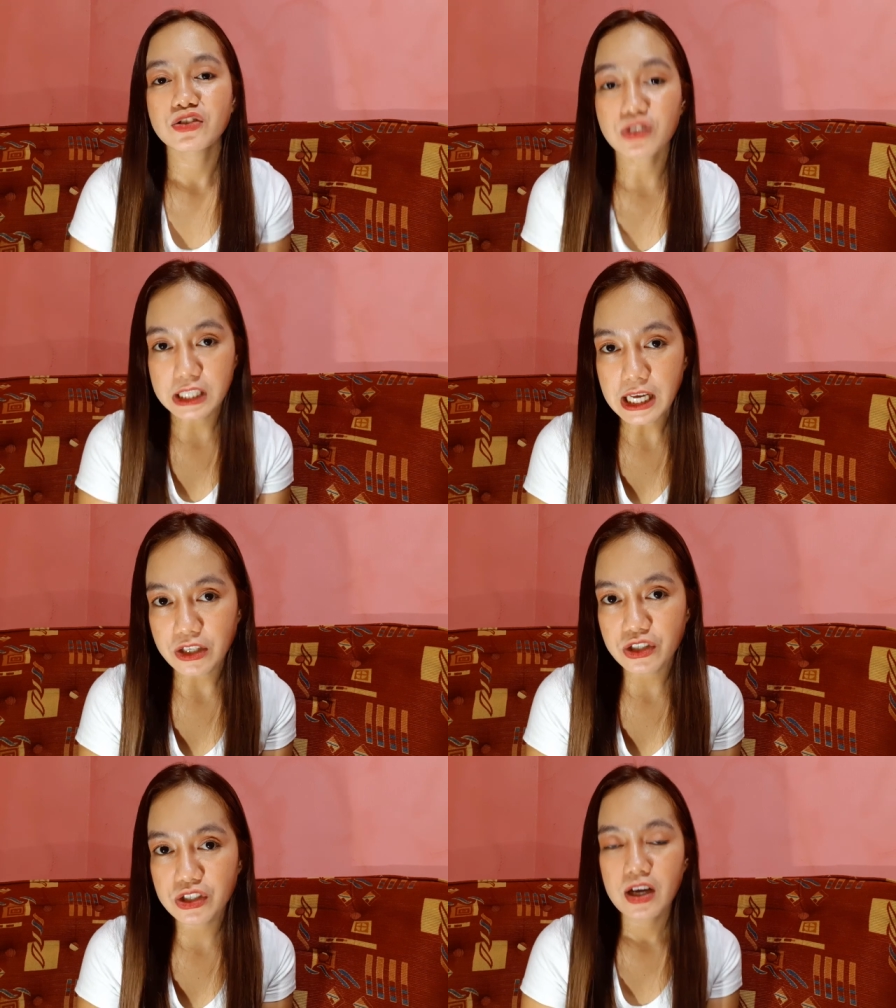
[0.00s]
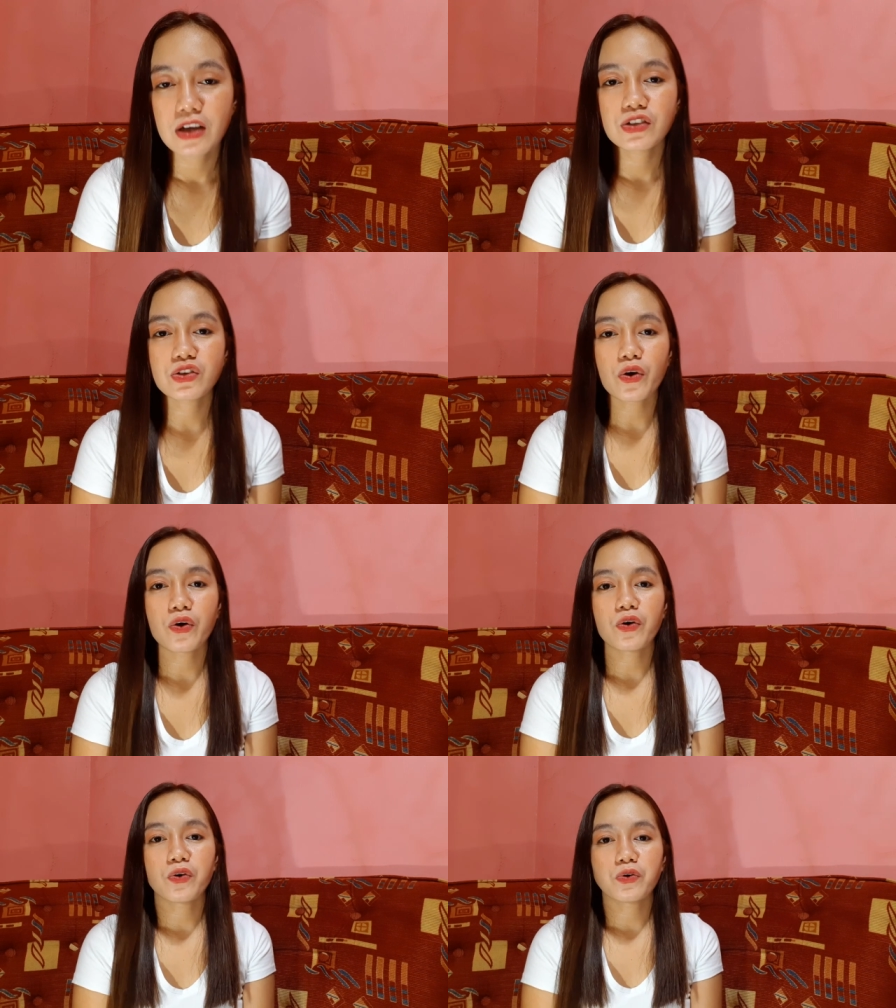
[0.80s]
to teach.
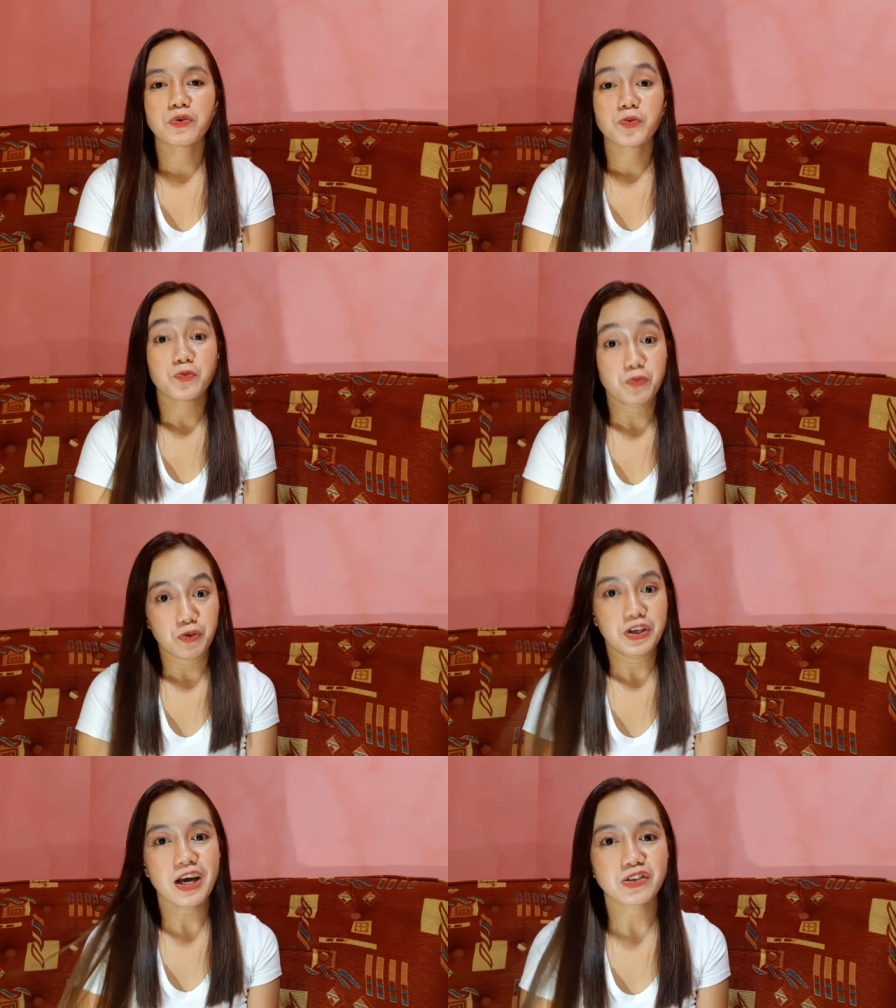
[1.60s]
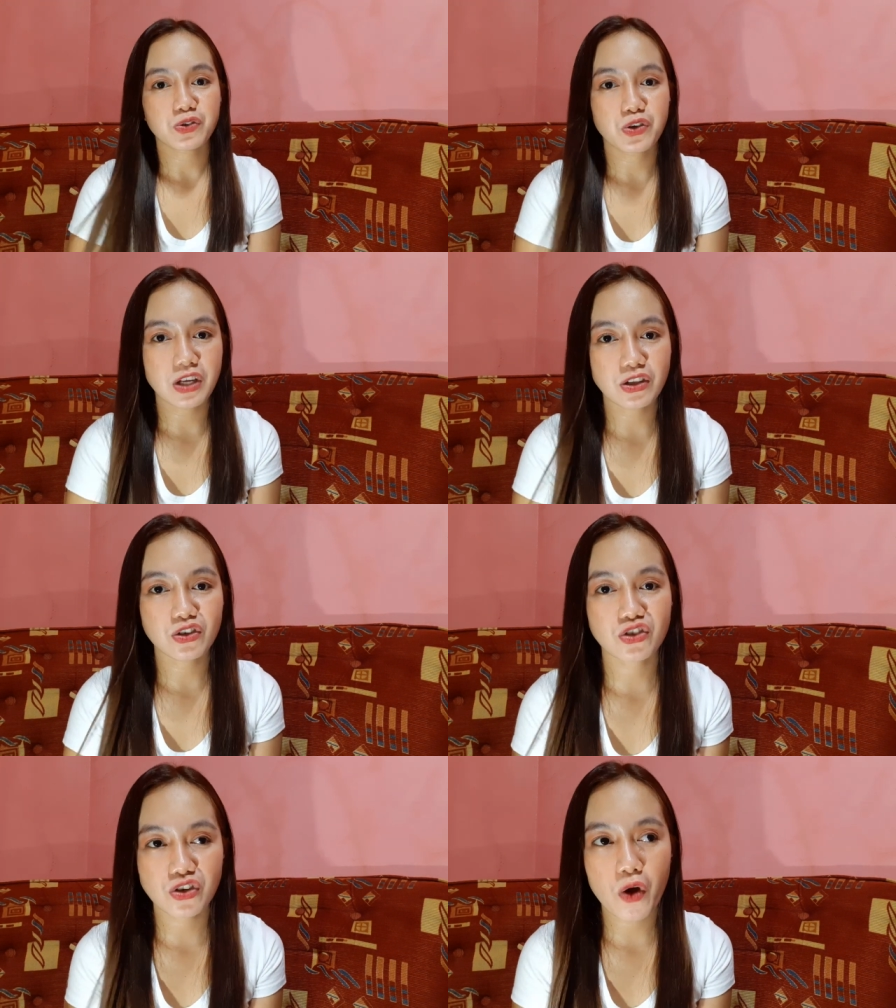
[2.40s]
So, yeah, so you need
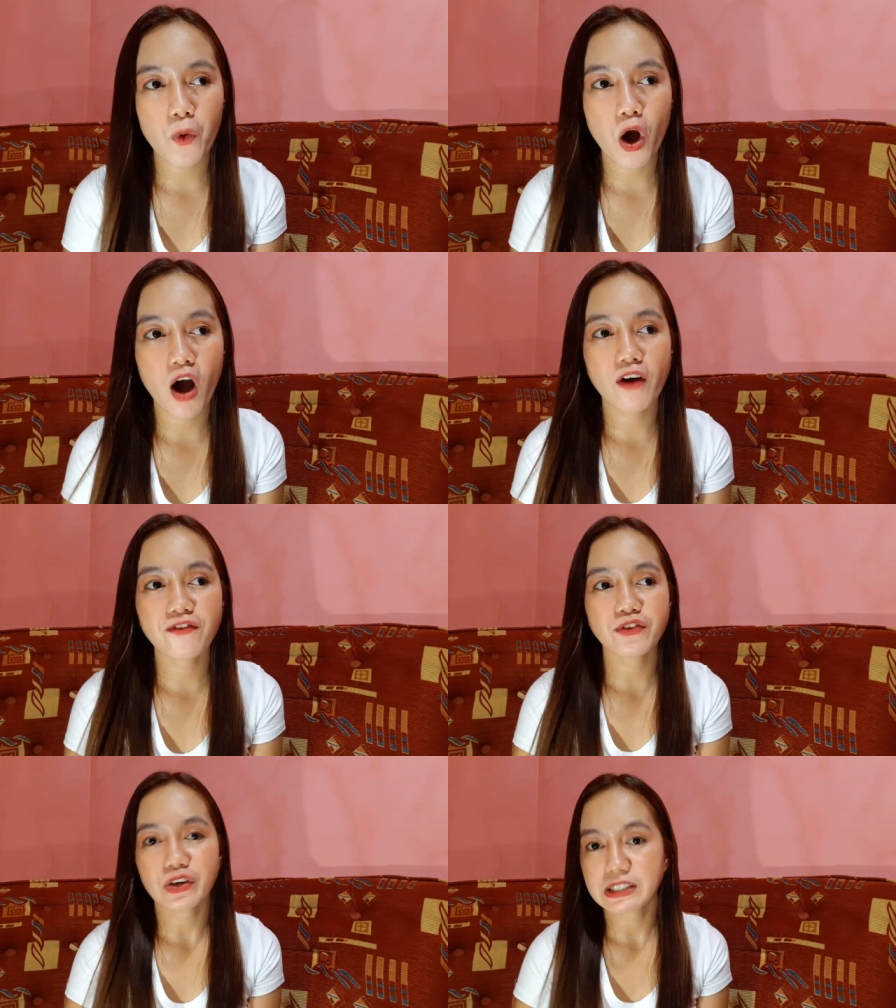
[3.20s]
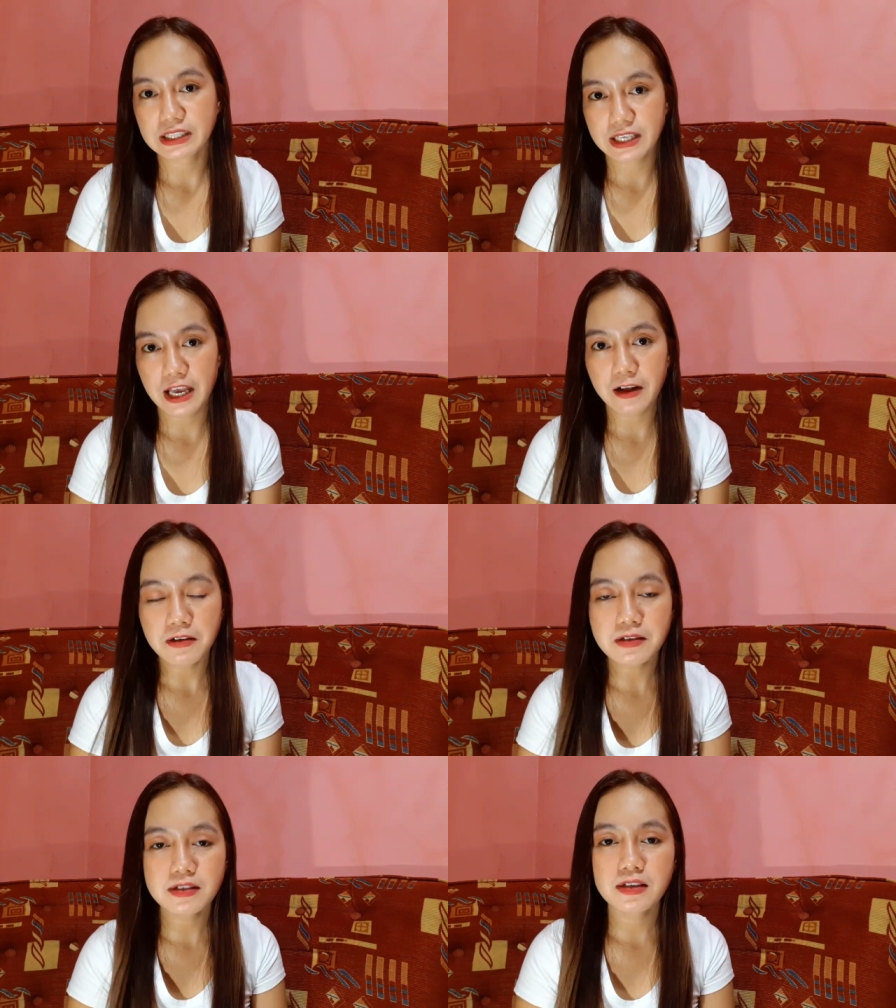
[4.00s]
to show off your
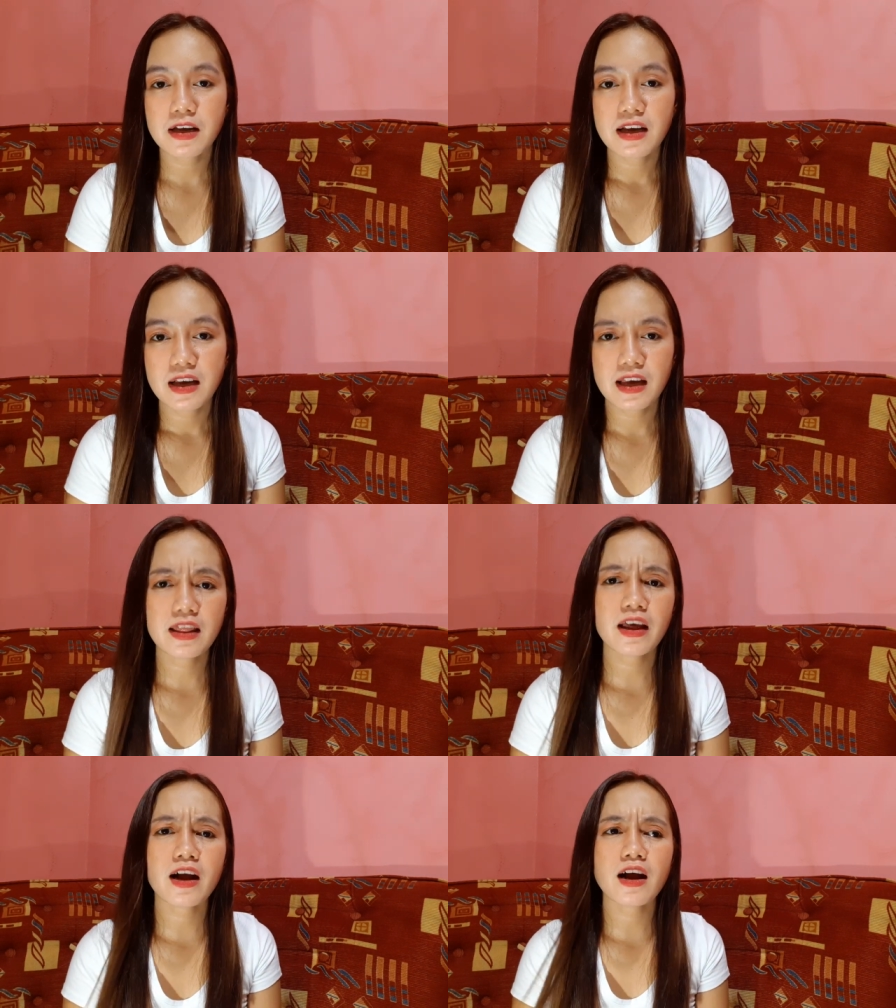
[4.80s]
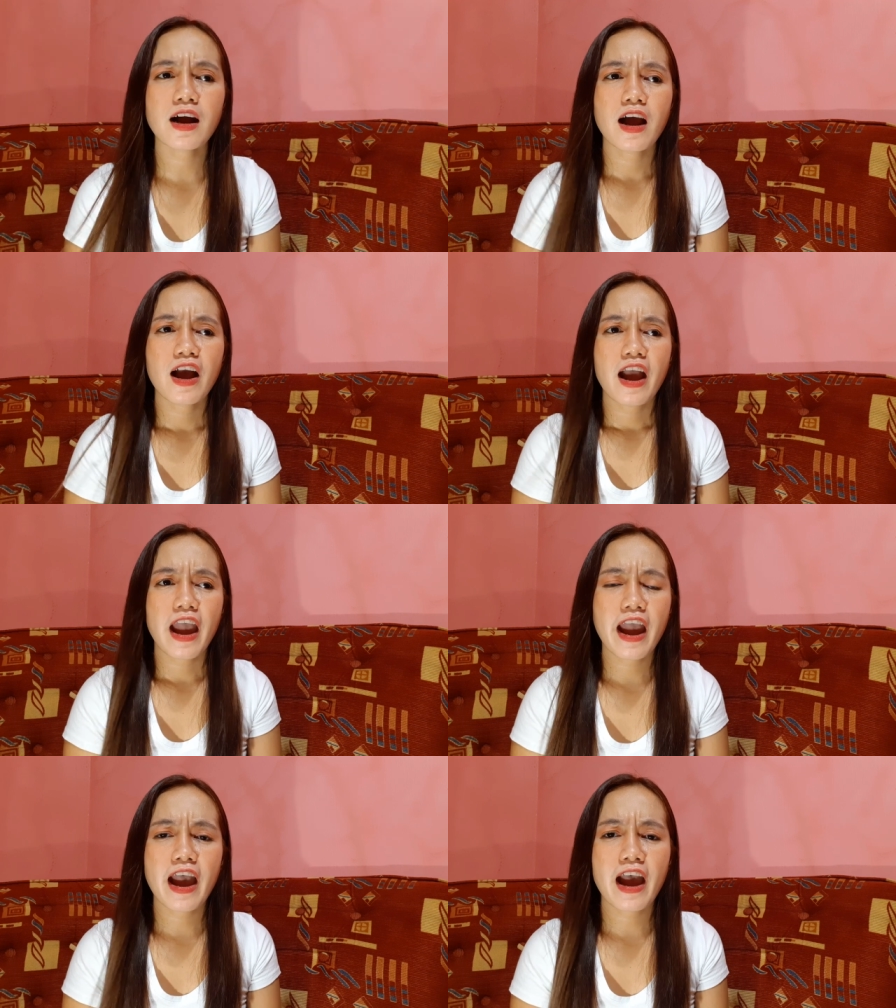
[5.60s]
skills in there
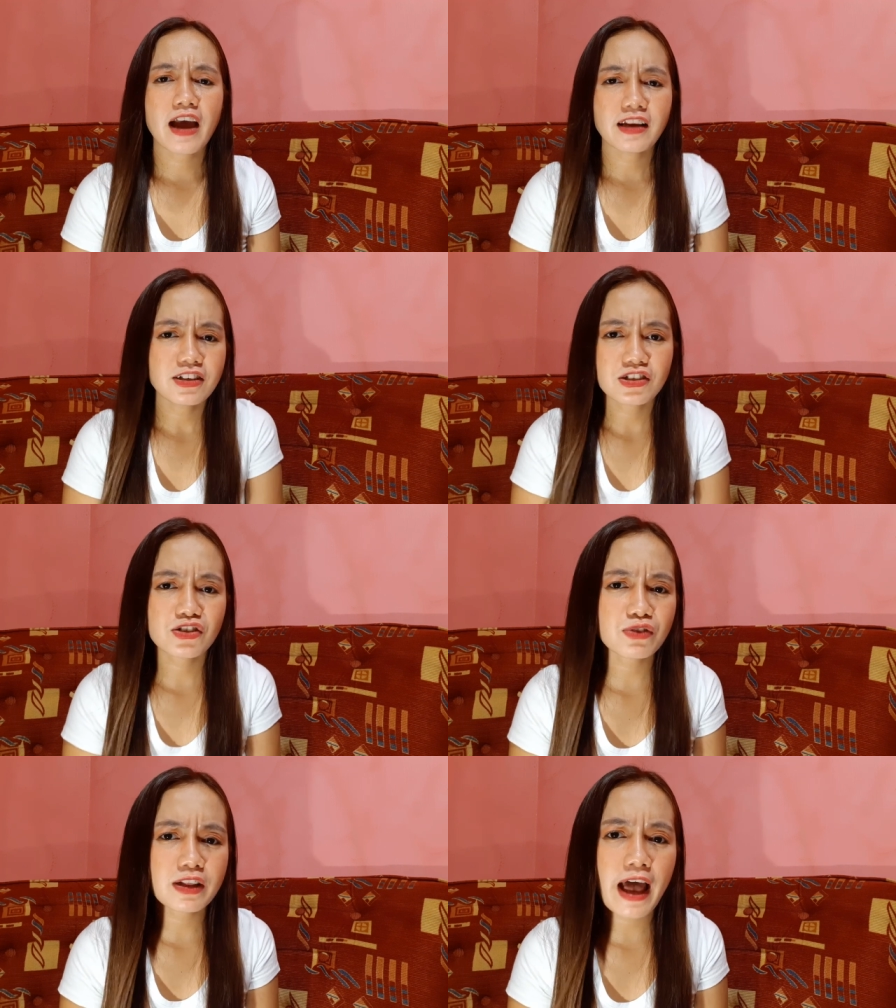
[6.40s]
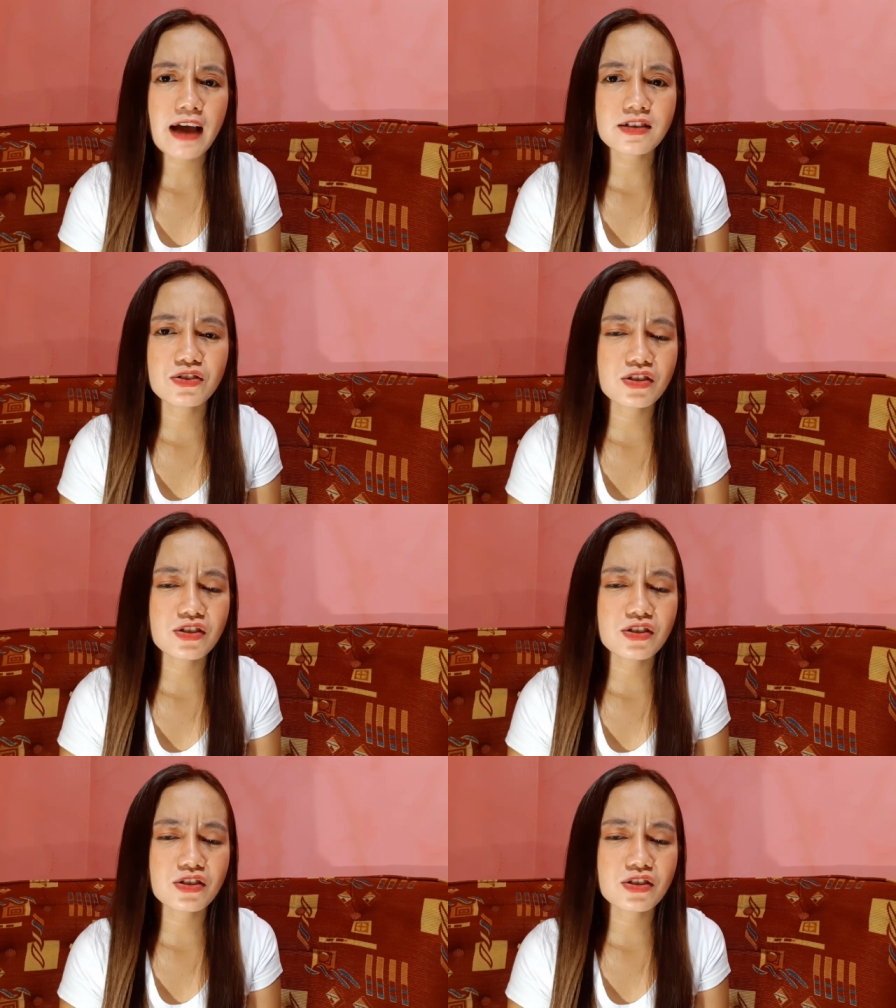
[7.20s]
and yeah, just relax.